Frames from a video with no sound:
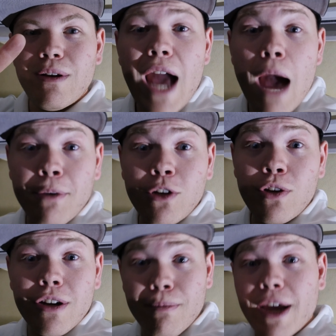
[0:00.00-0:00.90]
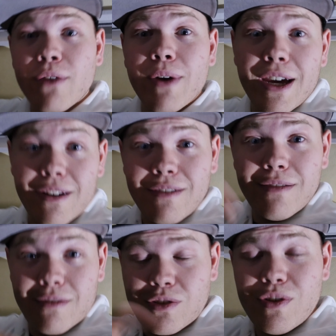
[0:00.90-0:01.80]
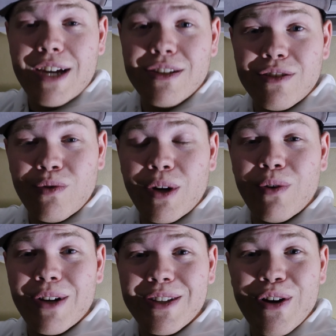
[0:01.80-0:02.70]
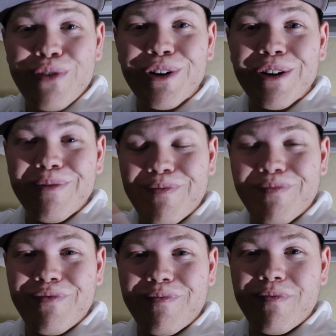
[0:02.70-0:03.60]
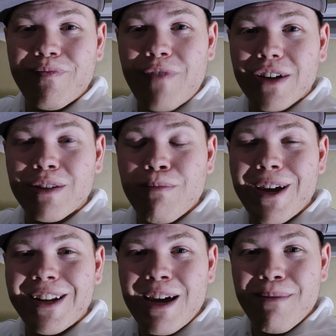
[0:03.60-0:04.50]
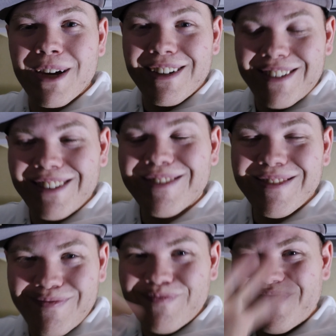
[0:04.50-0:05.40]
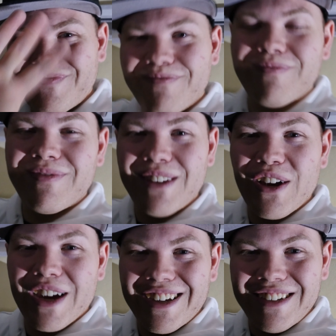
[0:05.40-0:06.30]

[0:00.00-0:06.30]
Happy New Year, by the way. 2021's over. Fuck the pandemic. Okay.